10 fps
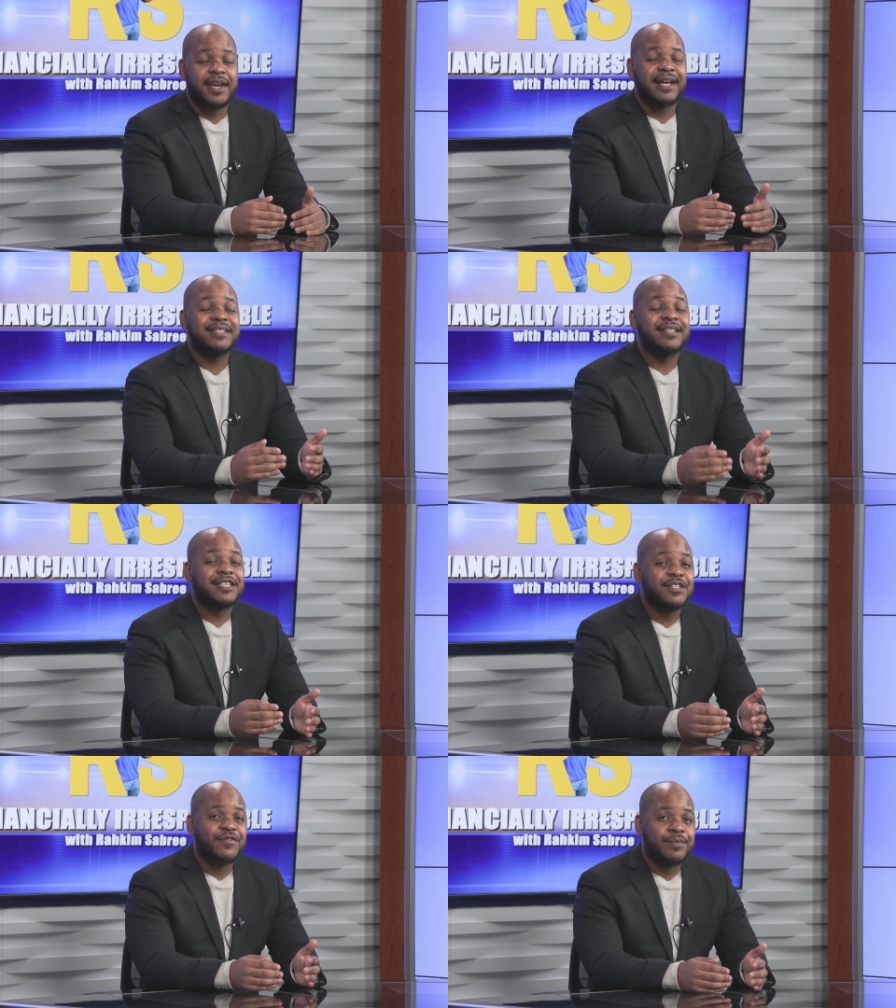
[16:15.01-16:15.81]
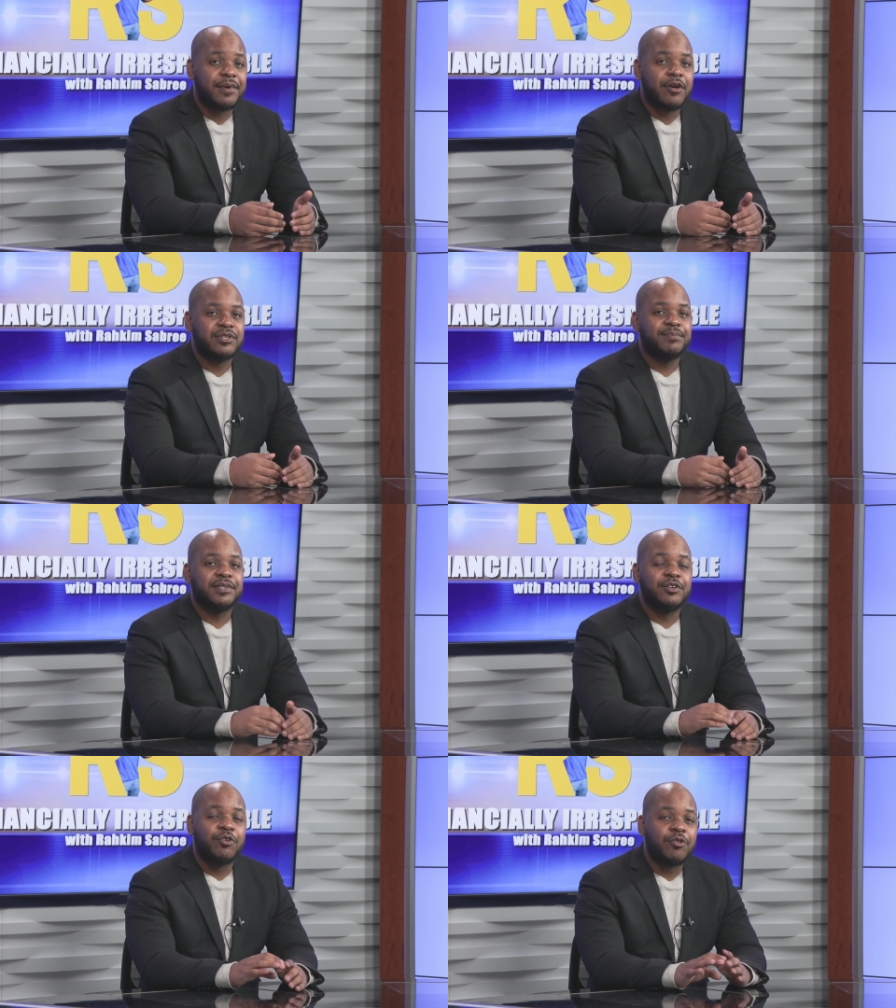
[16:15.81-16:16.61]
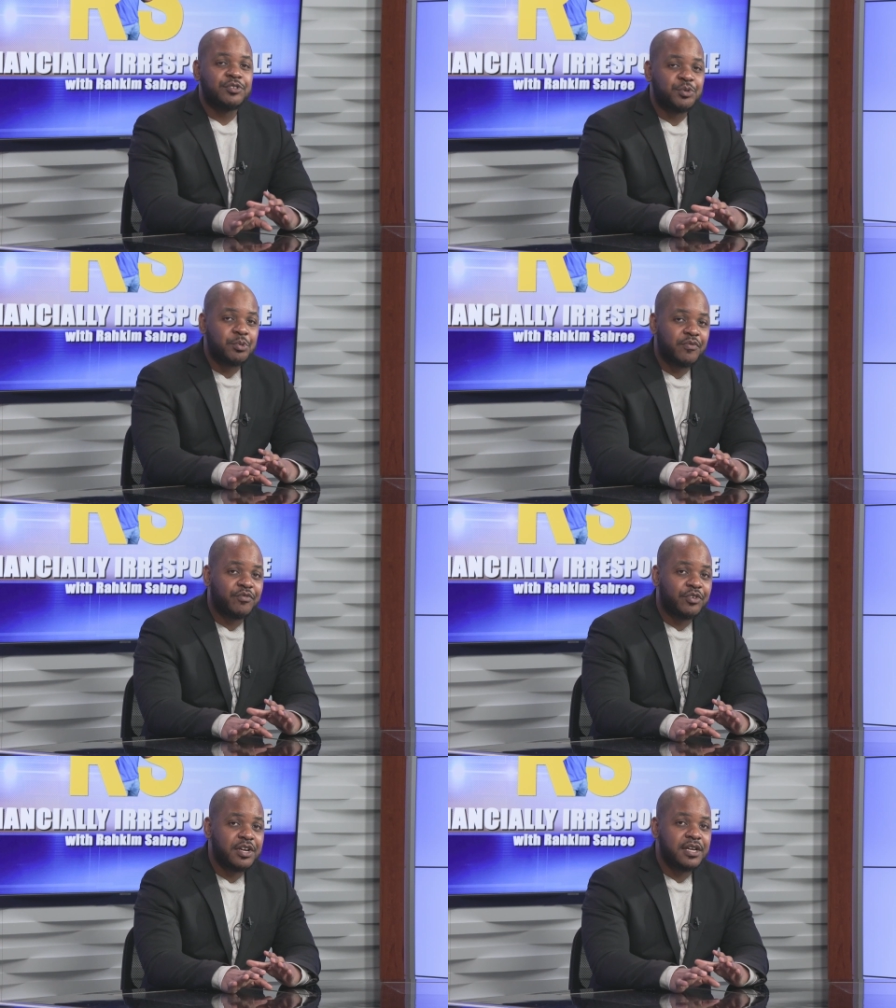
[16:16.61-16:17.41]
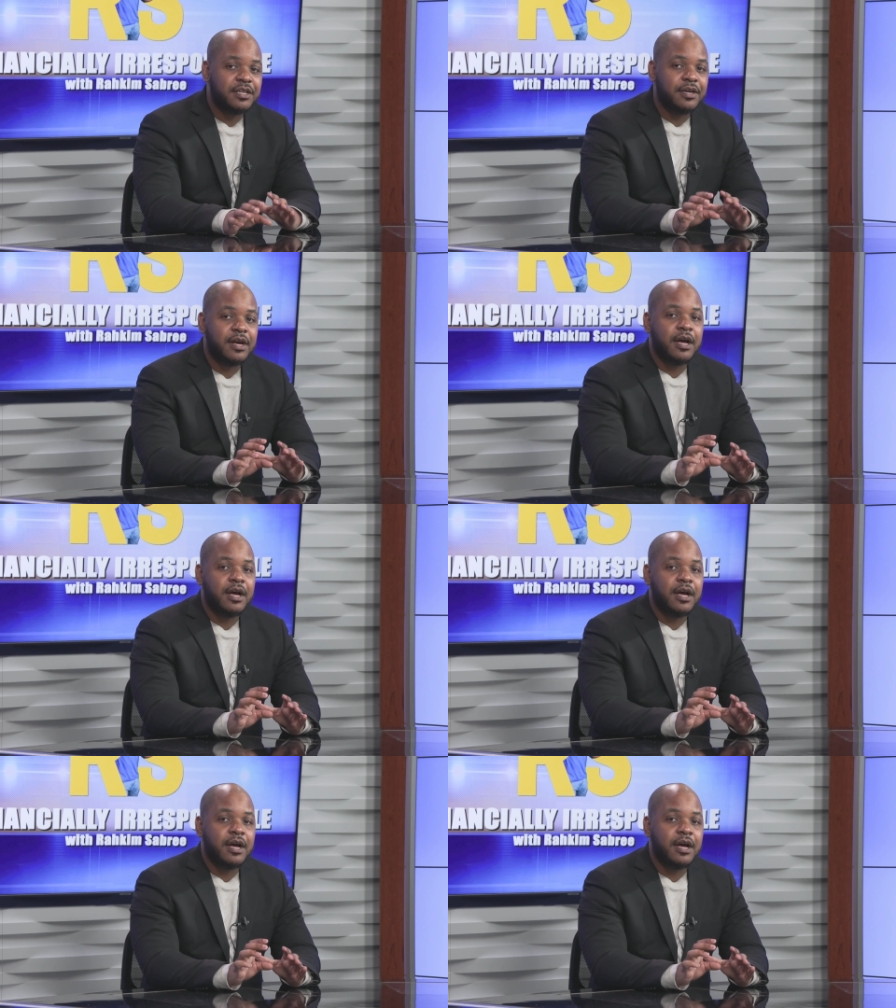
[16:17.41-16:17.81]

excessive amounts, but they're also afraid